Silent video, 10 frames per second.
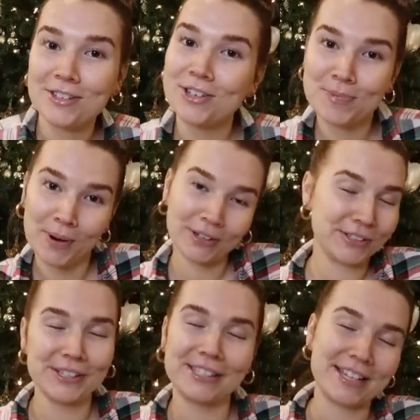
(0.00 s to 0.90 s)
and she
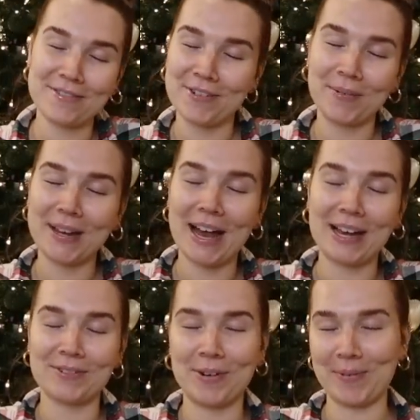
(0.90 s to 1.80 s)
purchased it for me
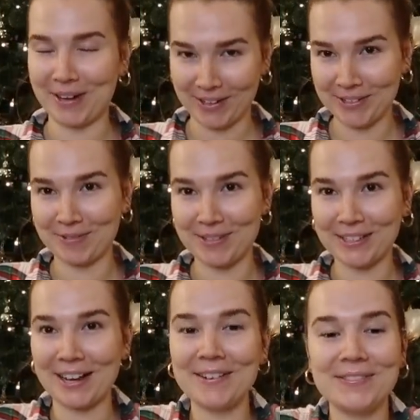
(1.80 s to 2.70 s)
as one of my
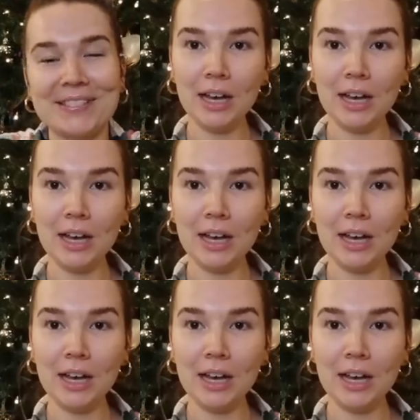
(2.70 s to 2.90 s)
Christmas gifts.